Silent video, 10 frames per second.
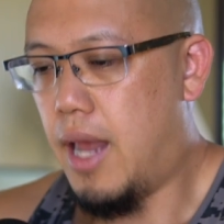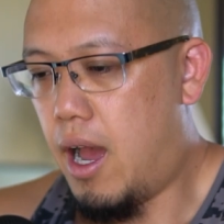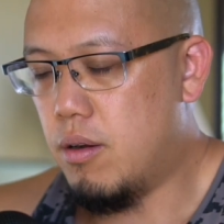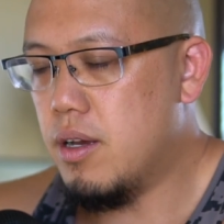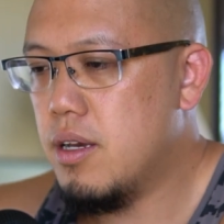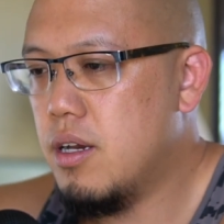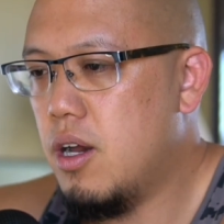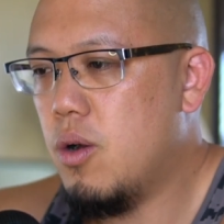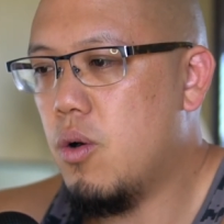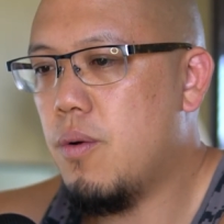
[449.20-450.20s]

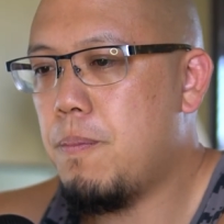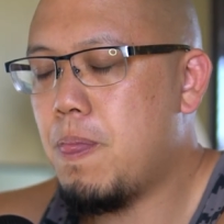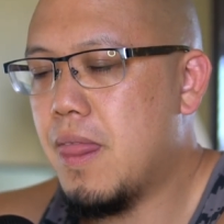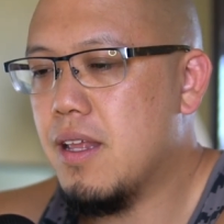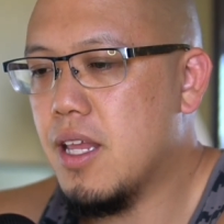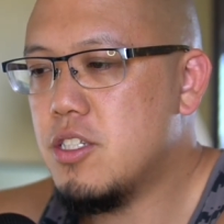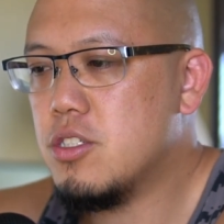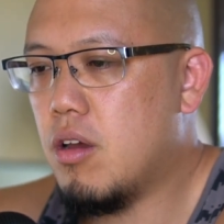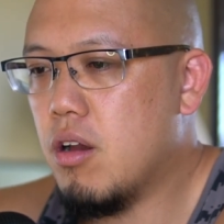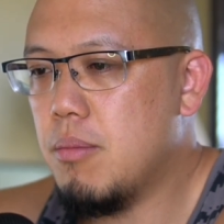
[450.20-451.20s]
Now,
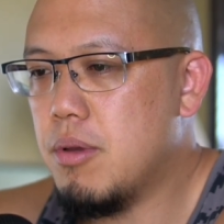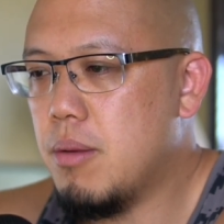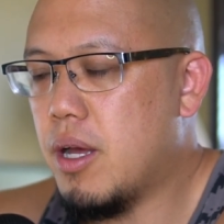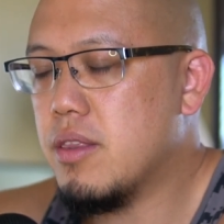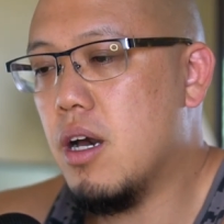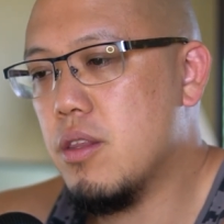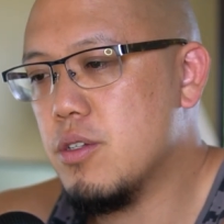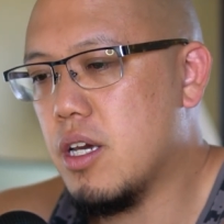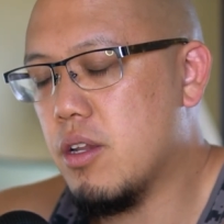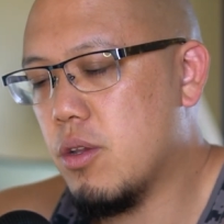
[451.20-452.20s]
let's talk a bit about the
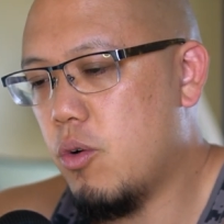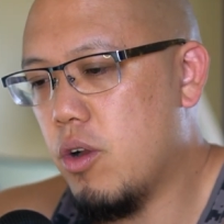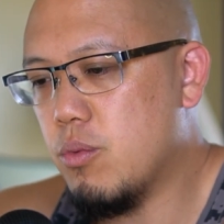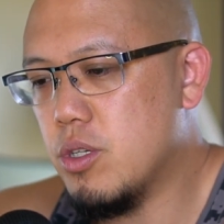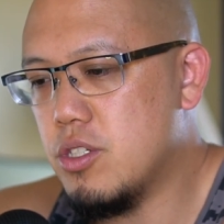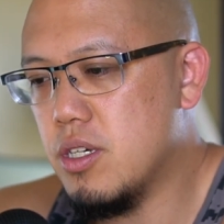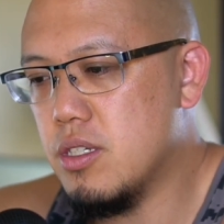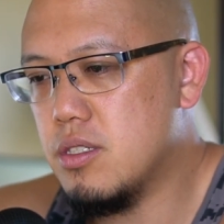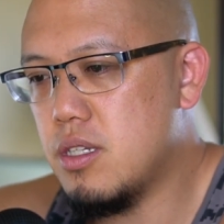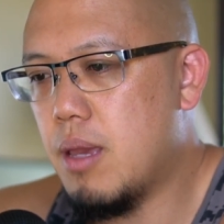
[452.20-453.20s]
other side of the coin, which
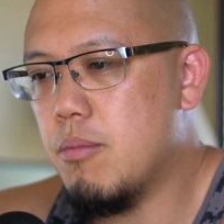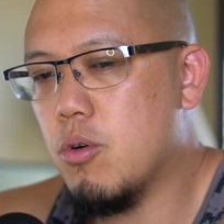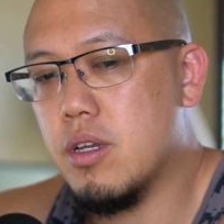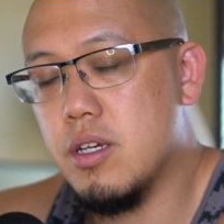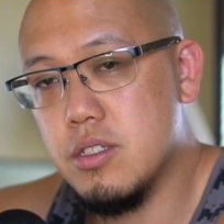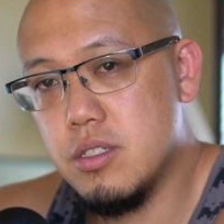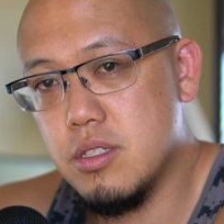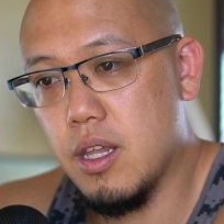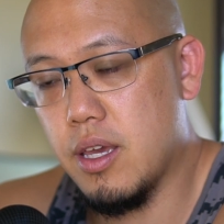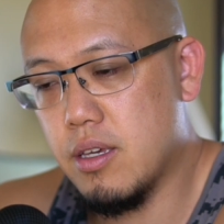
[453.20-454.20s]
is a more
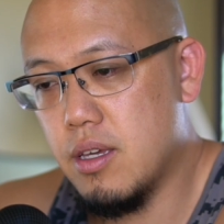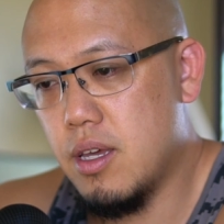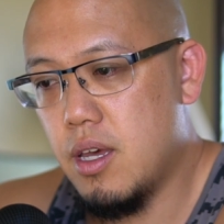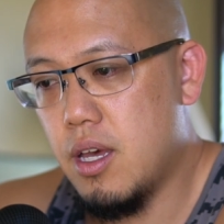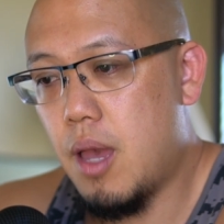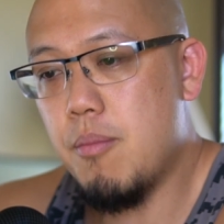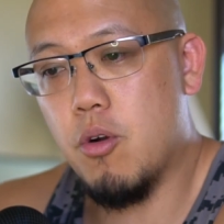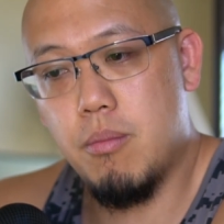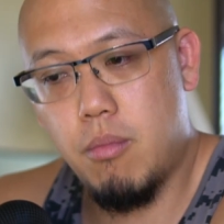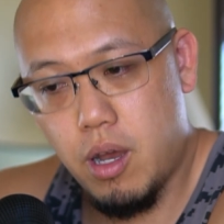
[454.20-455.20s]

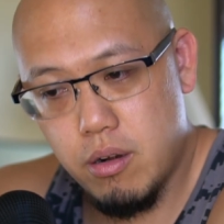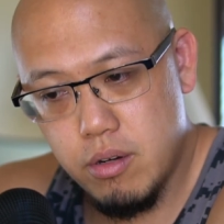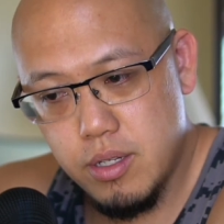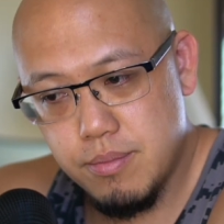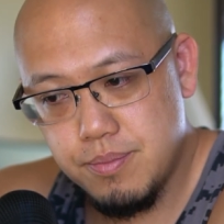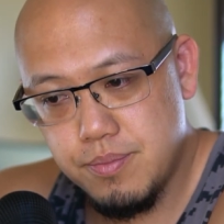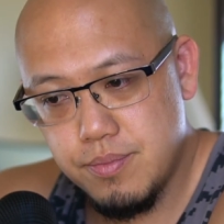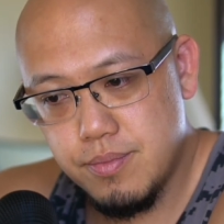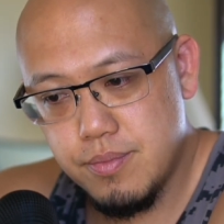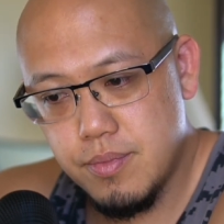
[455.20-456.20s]
moderate
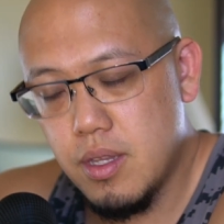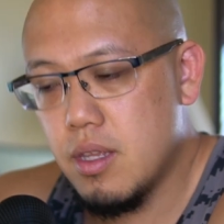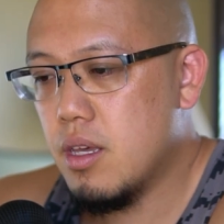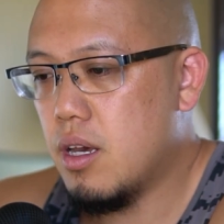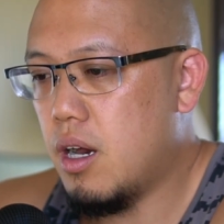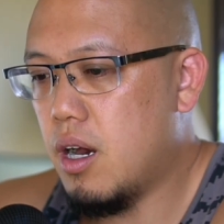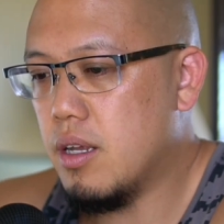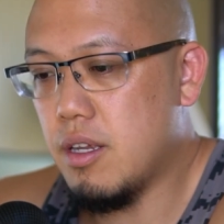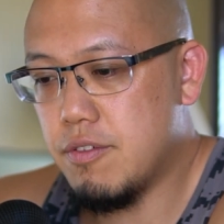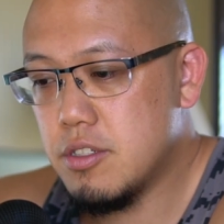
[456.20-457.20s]

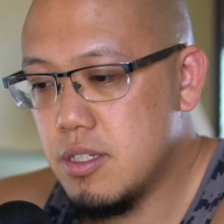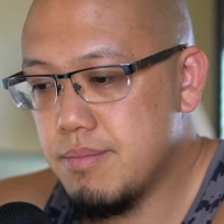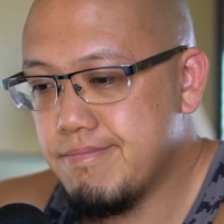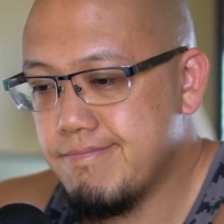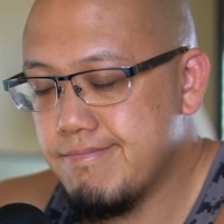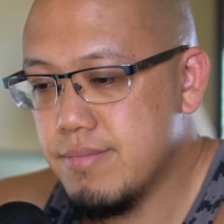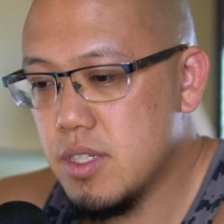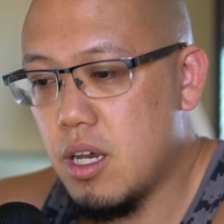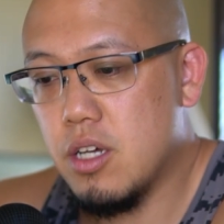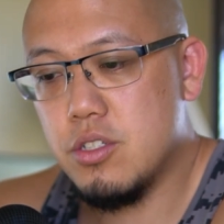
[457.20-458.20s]
deficit,
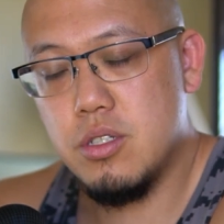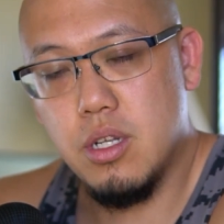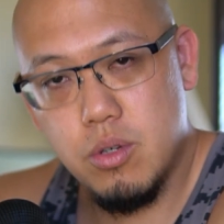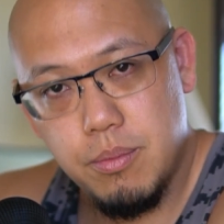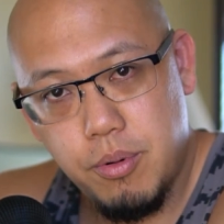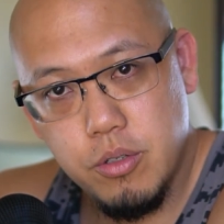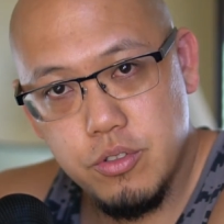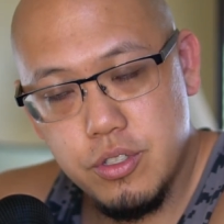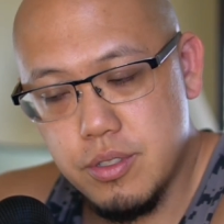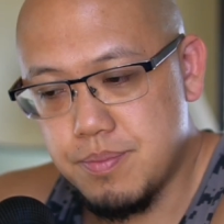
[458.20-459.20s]
a slower
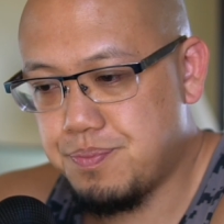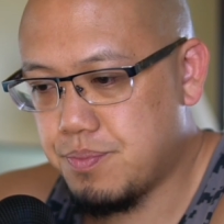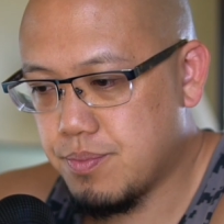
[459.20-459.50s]
approach,